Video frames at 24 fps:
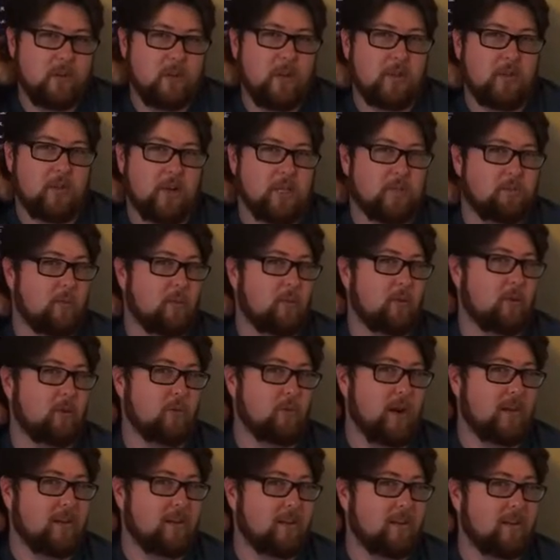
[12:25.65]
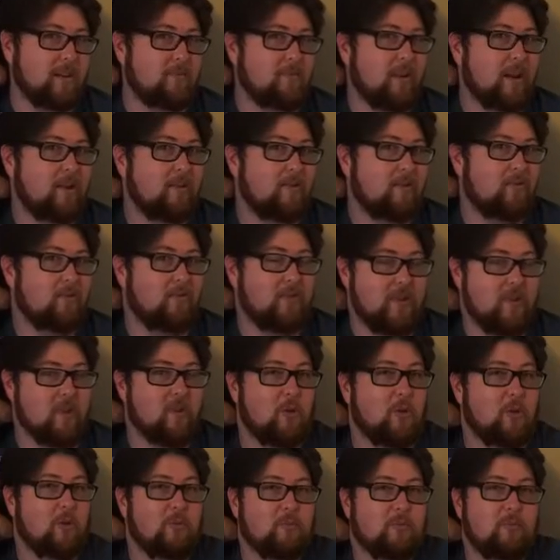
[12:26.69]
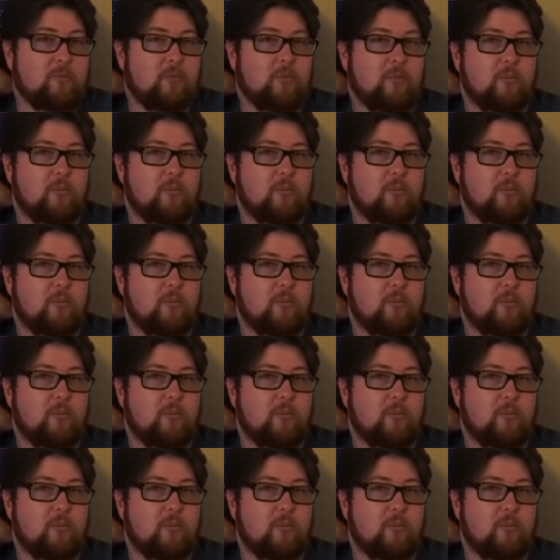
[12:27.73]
about the way Spielberg directed it that made it feel